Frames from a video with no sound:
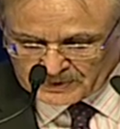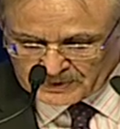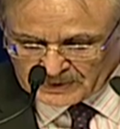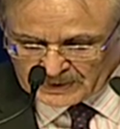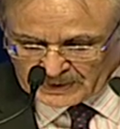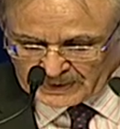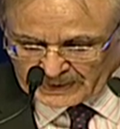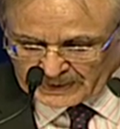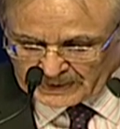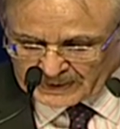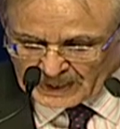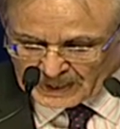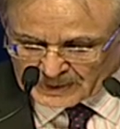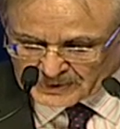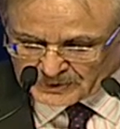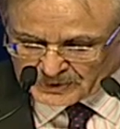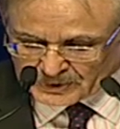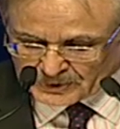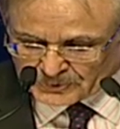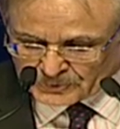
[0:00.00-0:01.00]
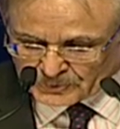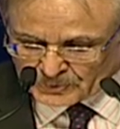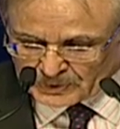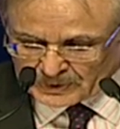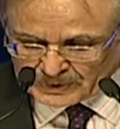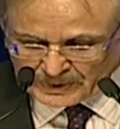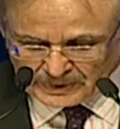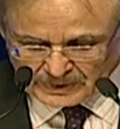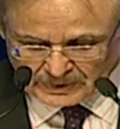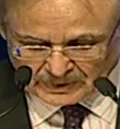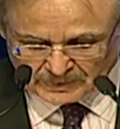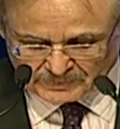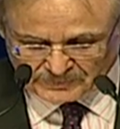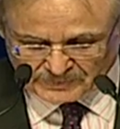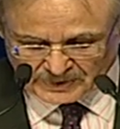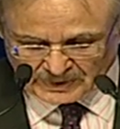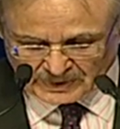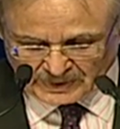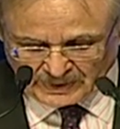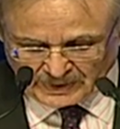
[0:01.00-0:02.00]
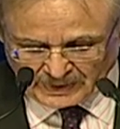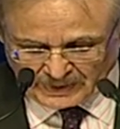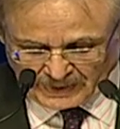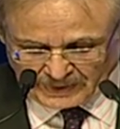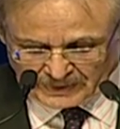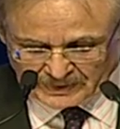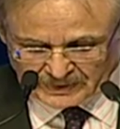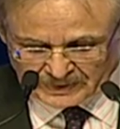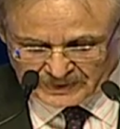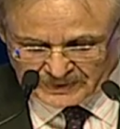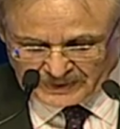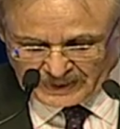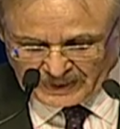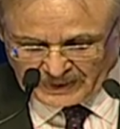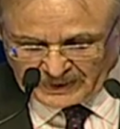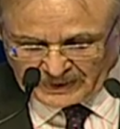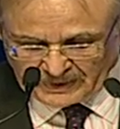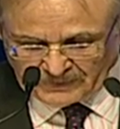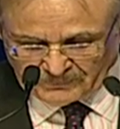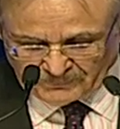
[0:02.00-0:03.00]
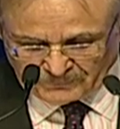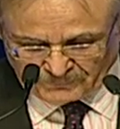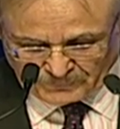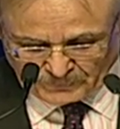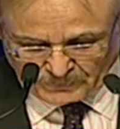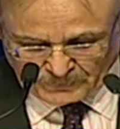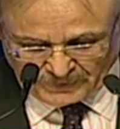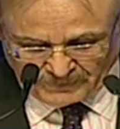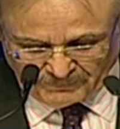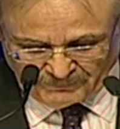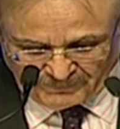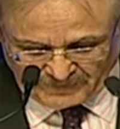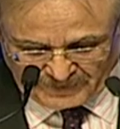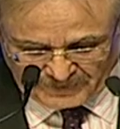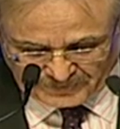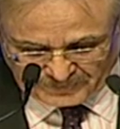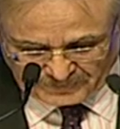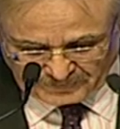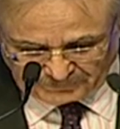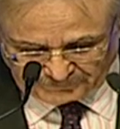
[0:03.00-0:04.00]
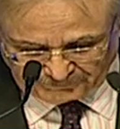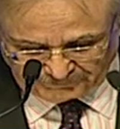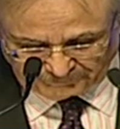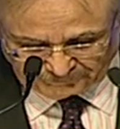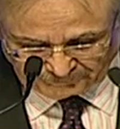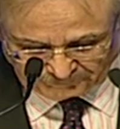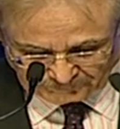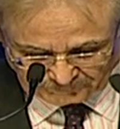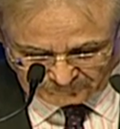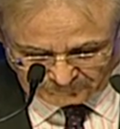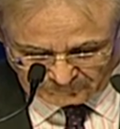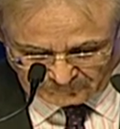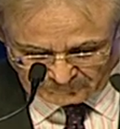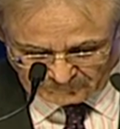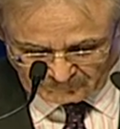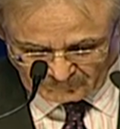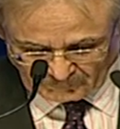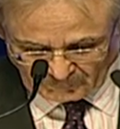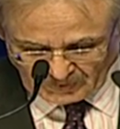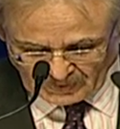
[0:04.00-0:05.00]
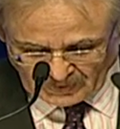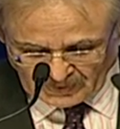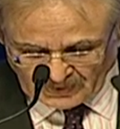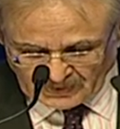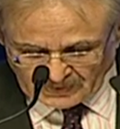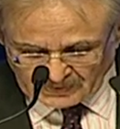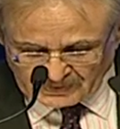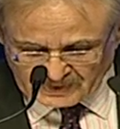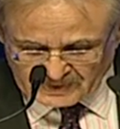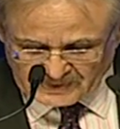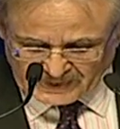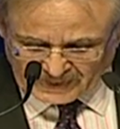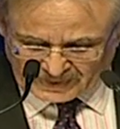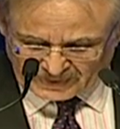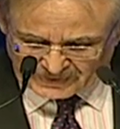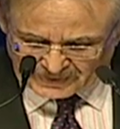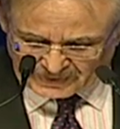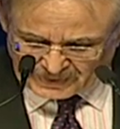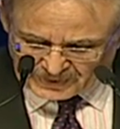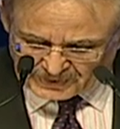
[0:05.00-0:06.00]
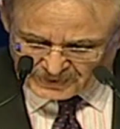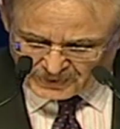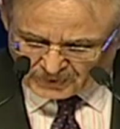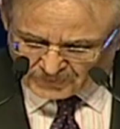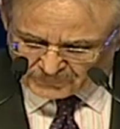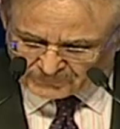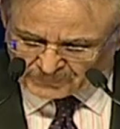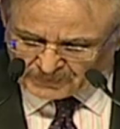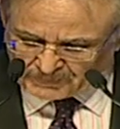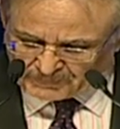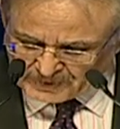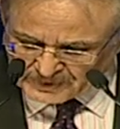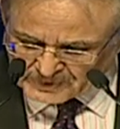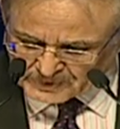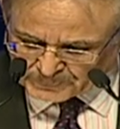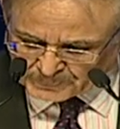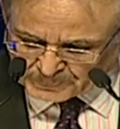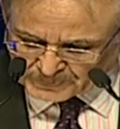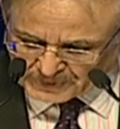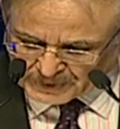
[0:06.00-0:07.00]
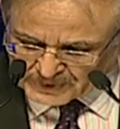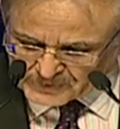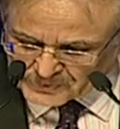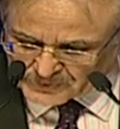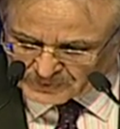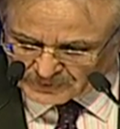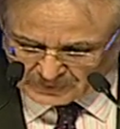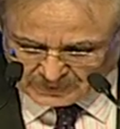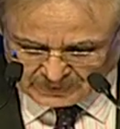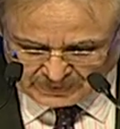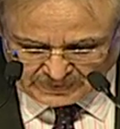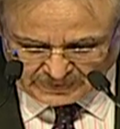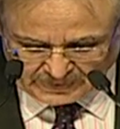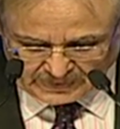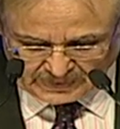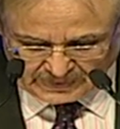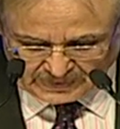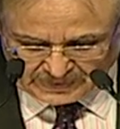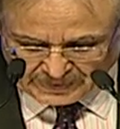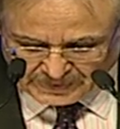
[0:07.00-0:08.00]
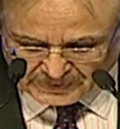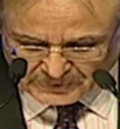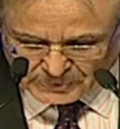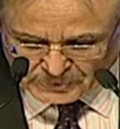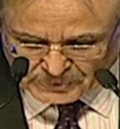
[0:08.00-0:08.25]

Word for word: enhancing rural incomes, and containing food inflation. The second area of immense potential linked to